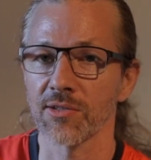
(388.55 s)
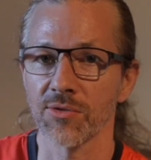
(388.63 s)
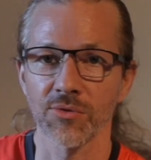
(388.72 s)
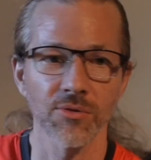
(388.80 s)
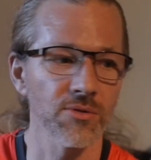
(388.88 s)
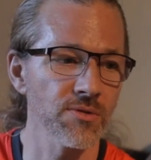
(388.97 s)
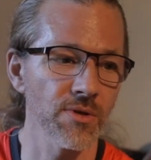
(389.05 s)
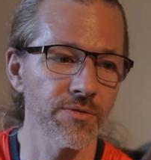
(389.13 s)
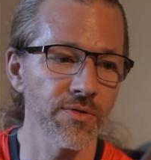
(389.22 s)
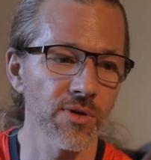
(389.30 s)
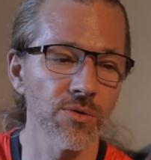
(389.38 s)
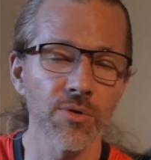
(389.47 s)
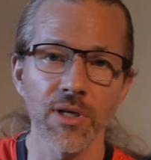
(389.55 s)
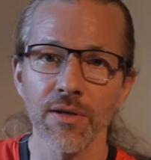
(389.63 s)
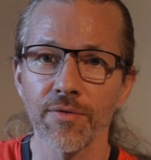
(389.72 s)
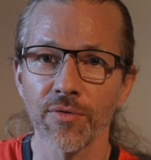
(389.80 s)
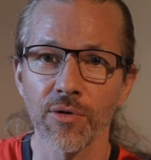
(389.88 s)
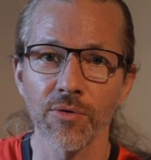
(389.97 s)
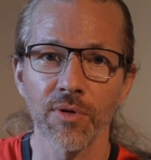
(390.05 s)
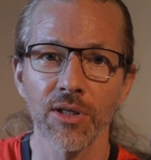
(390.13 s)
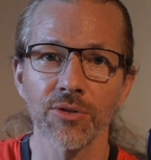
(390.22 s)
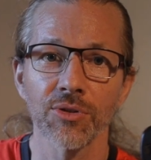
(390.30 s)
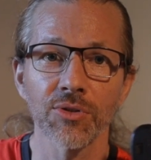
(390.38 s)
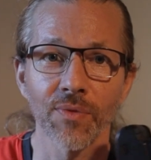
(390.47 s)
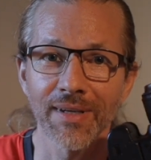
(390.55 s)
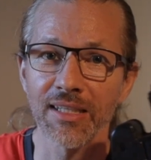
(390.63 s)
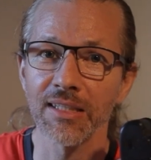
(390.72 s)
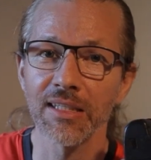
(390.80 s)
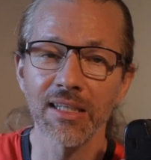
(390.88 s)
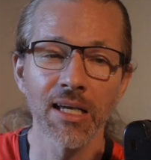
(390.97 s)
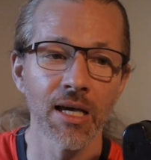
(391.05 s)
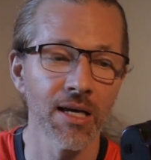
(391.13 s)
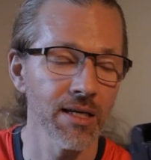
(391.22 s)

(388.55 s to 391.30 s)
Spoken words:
So if you're looking for one, the 20D